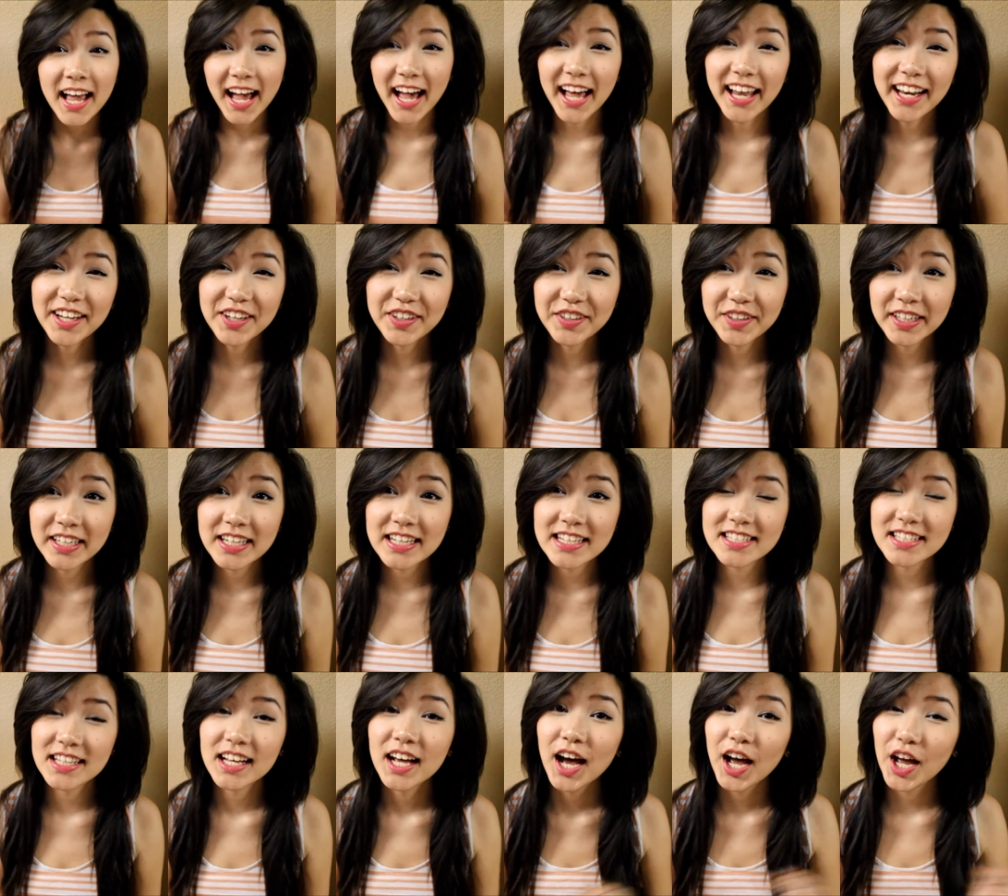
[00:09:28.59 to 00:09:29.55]

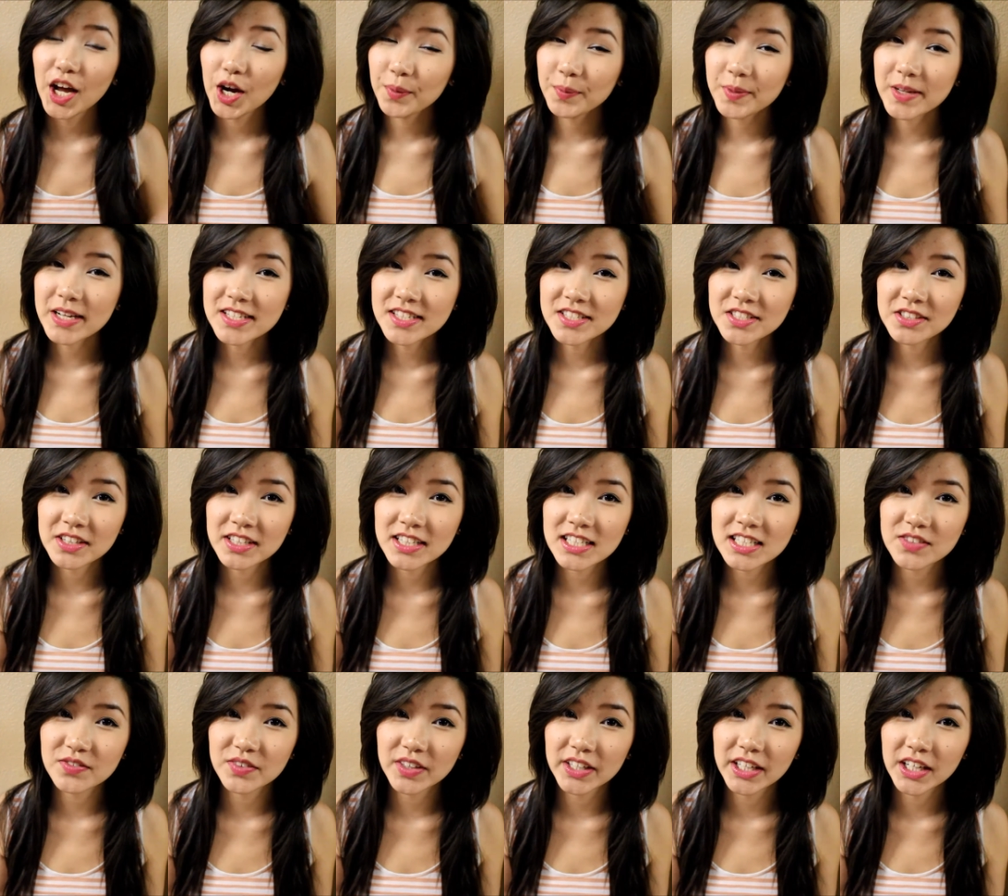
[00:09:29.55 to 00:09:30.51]
Anyways, I hope you guys enjoyed
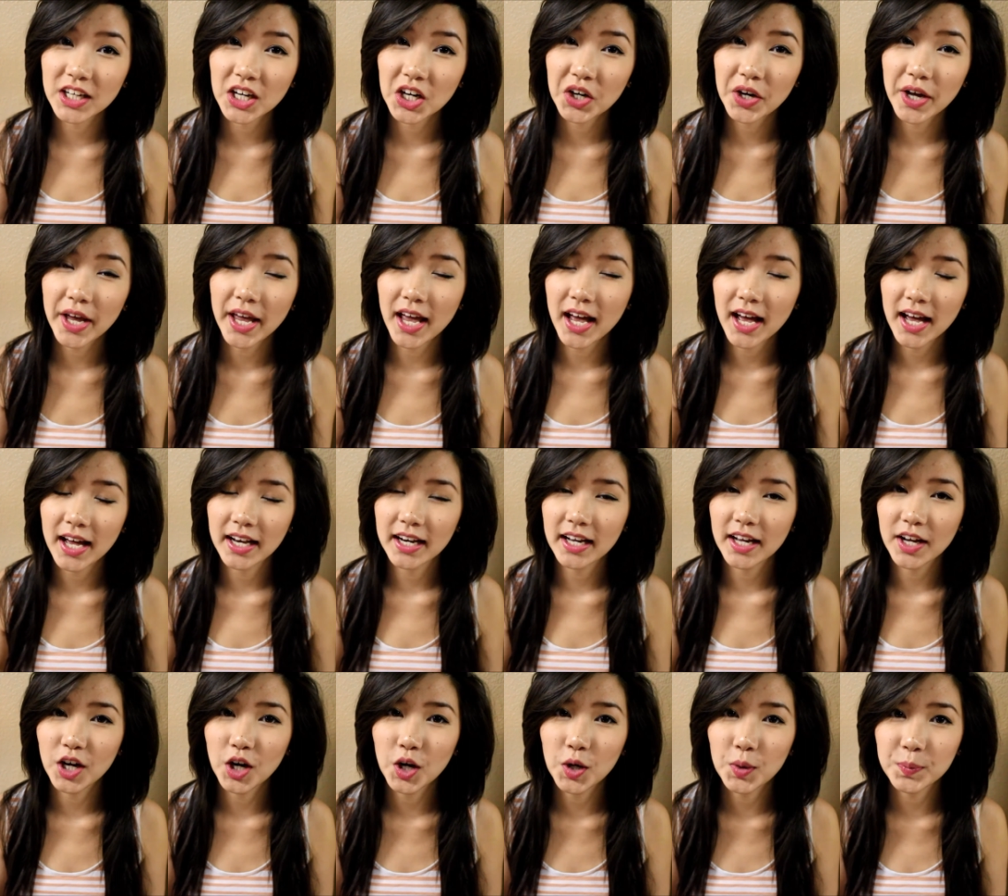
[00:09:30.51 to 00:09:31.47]
this video, and
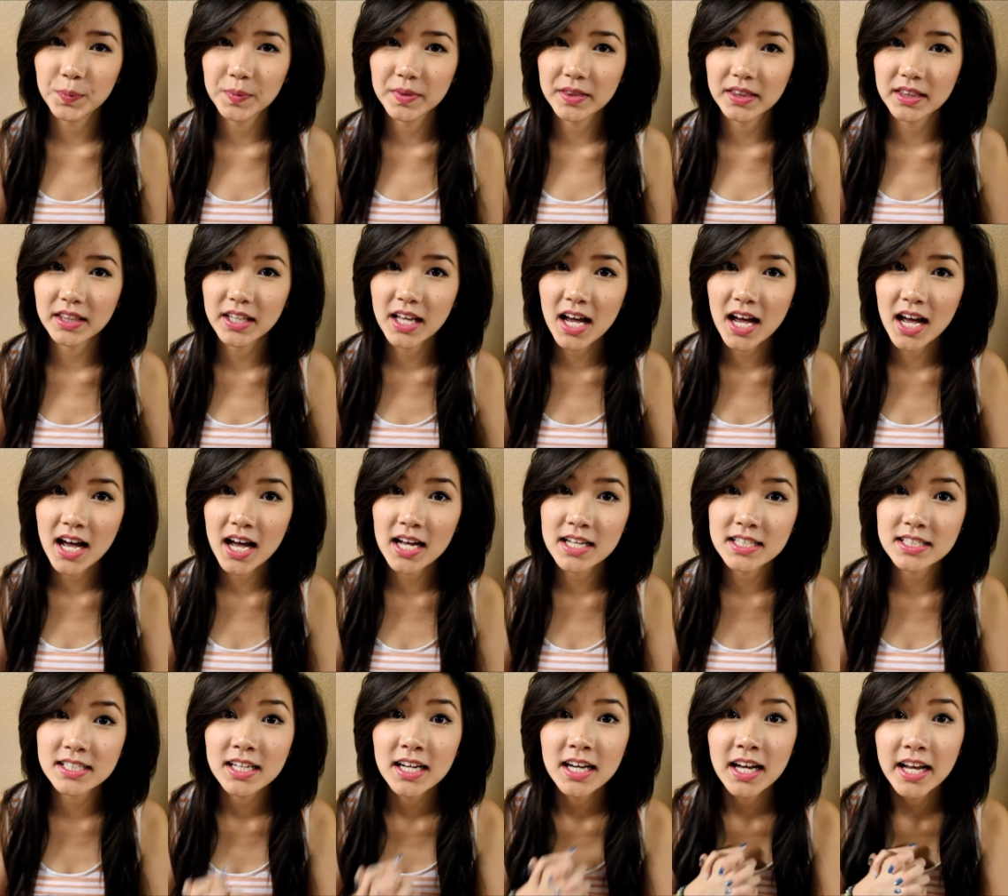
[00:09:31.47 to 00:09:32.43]
I hope
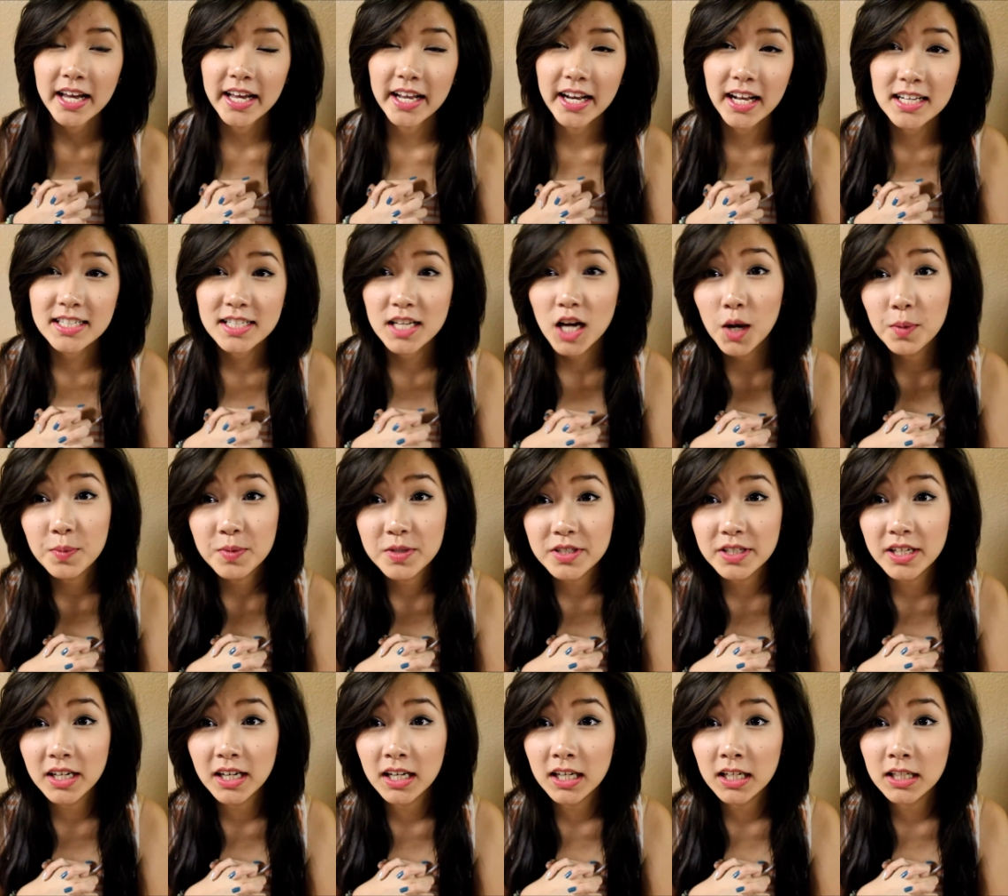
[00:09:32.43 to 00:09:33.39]
that it has helped
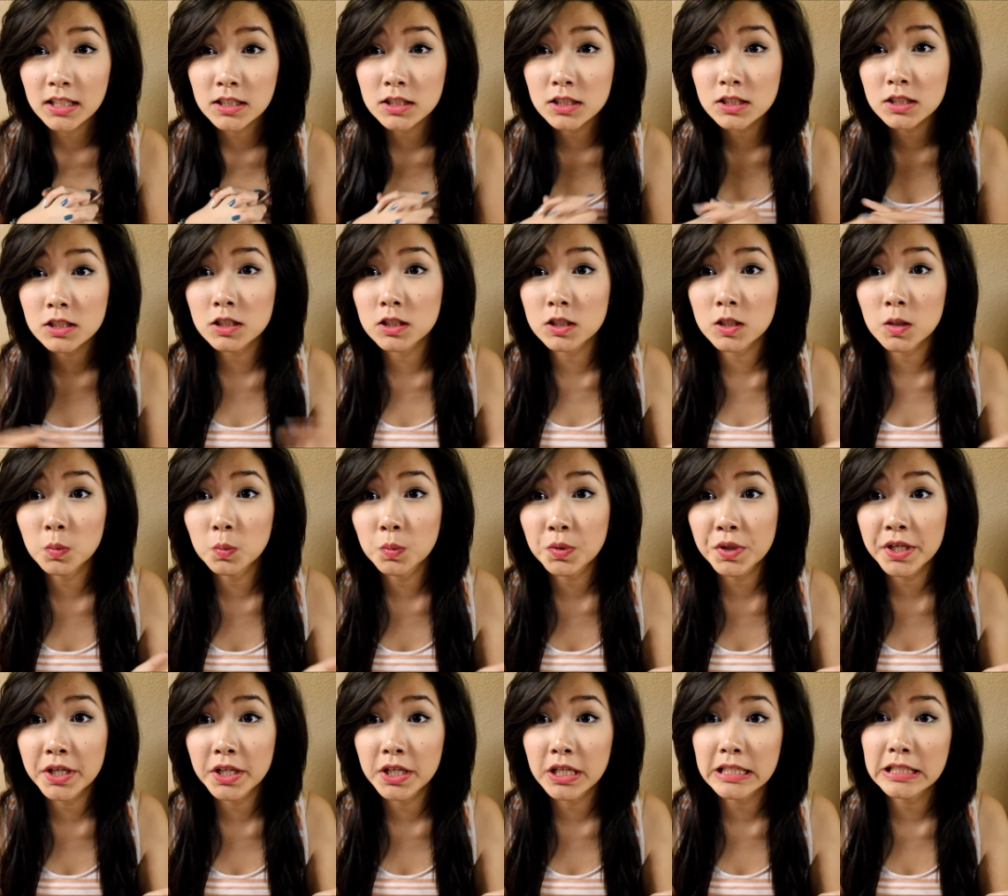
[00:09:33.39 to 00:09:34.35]
you guys in some
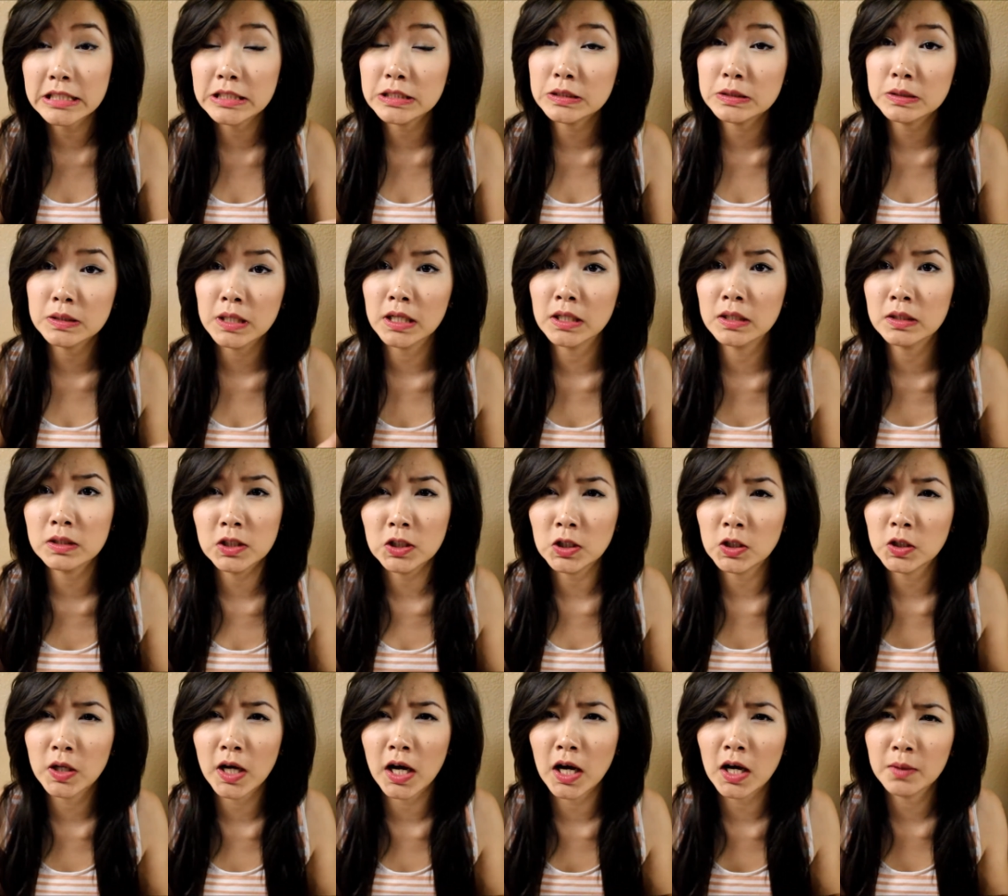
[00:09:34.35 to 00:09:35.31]
way to, I don't
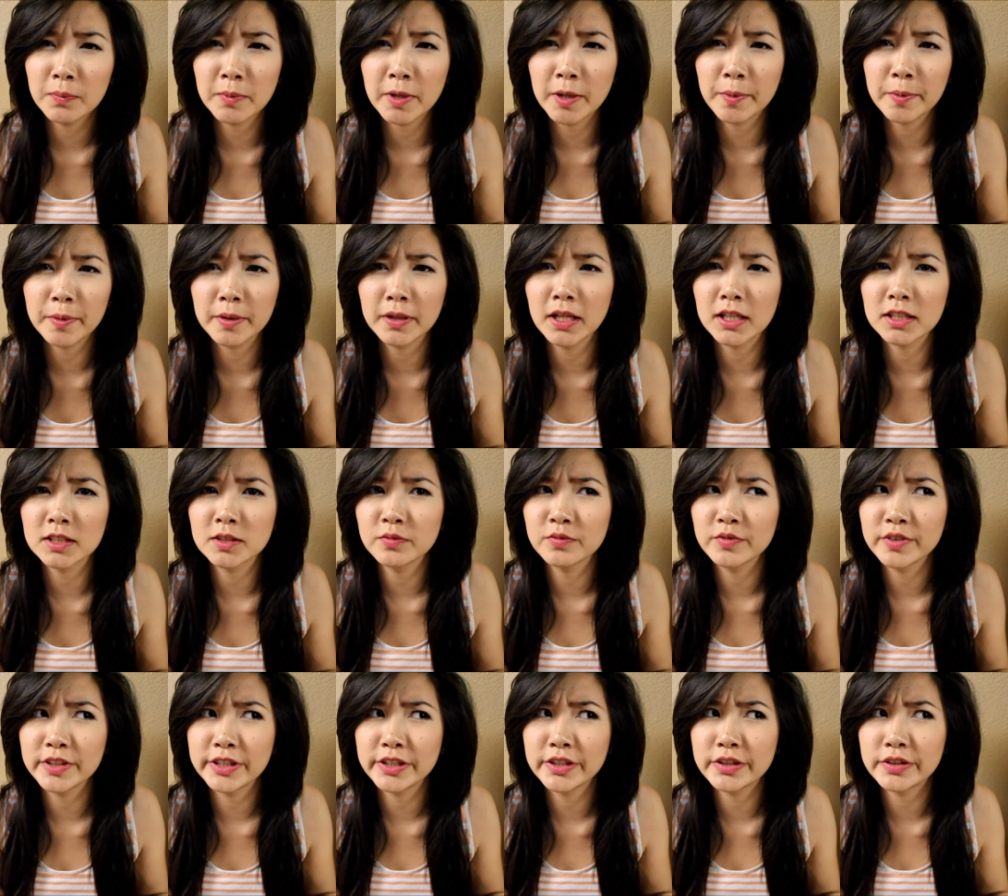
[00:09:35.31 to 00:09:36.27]
know how makeup collection
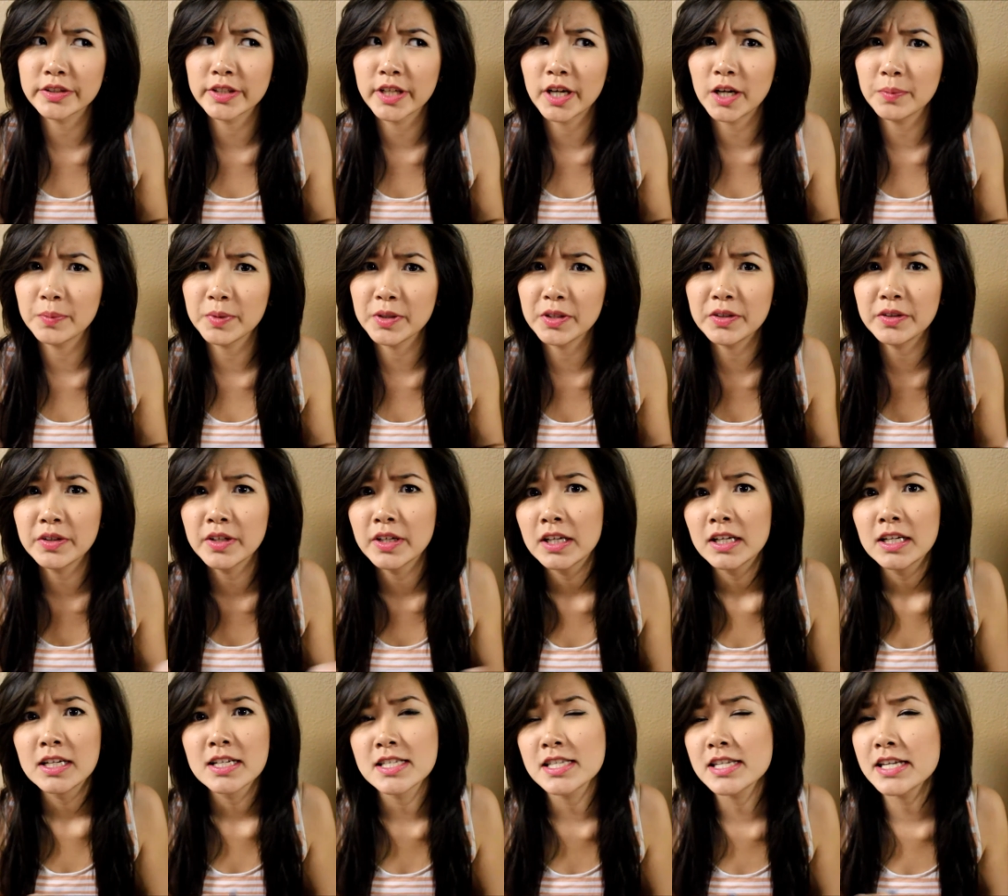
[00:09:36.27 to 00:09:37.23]
videos help you
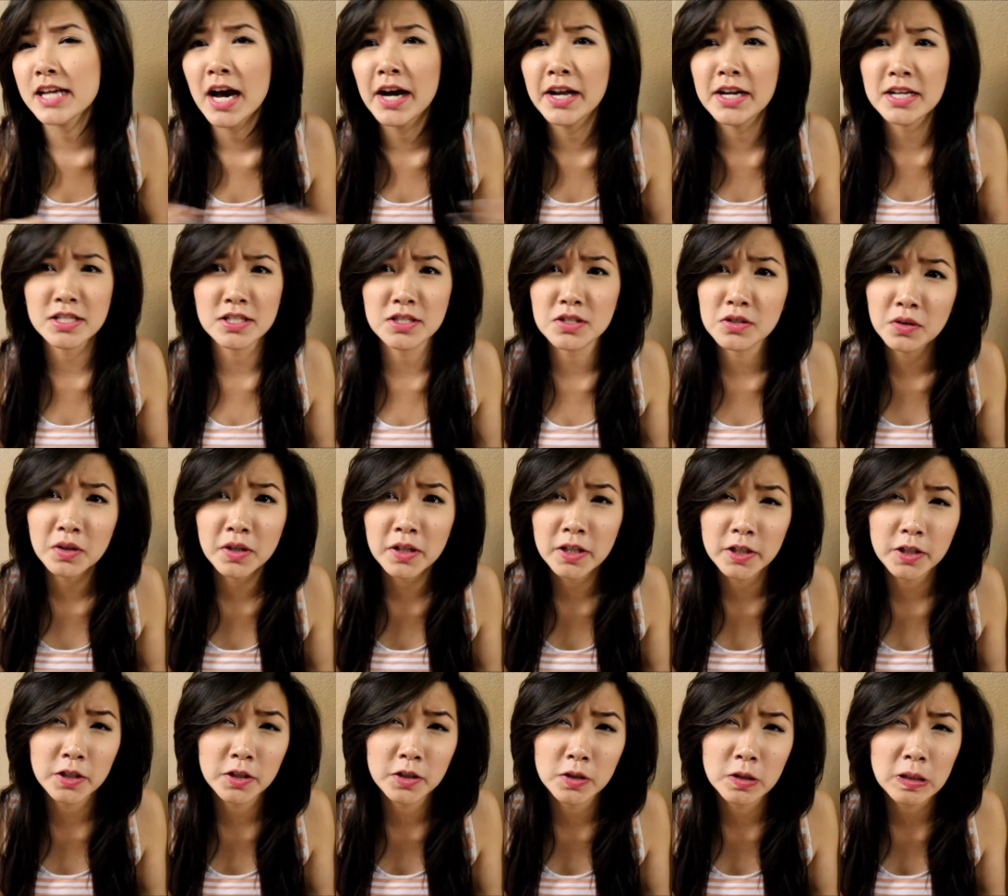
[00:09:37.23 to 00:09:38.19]
see how to store
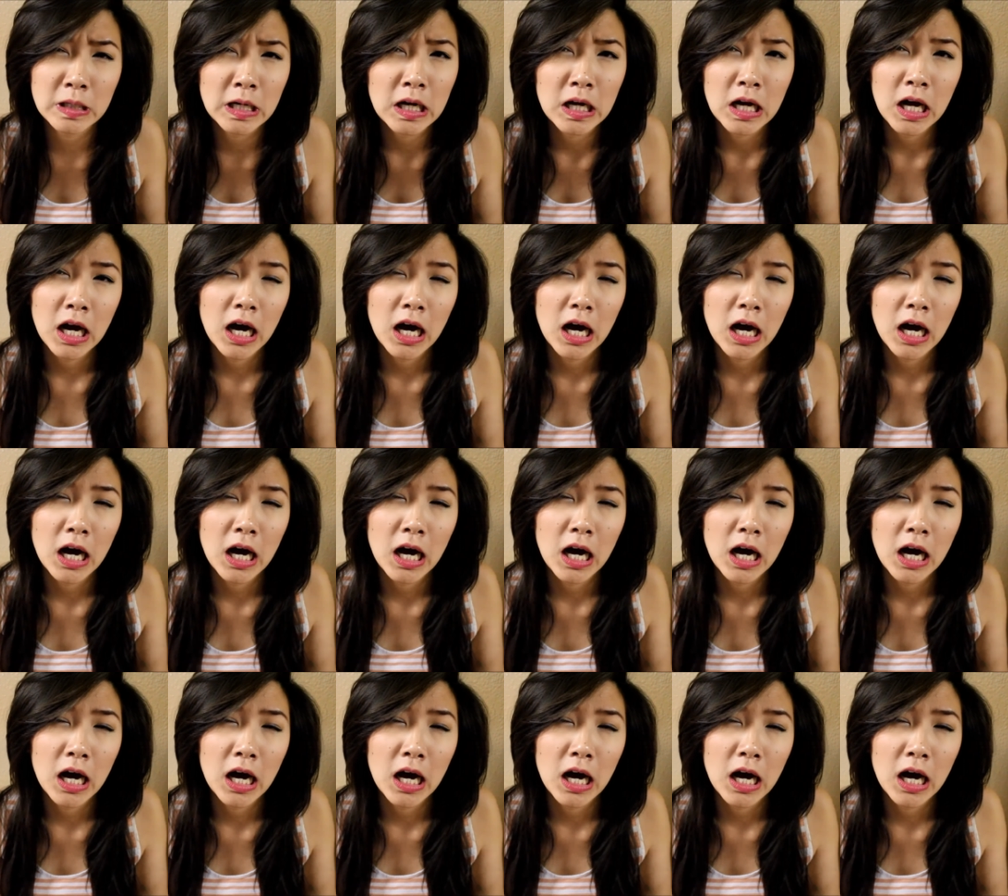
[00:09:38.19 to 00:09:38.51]
your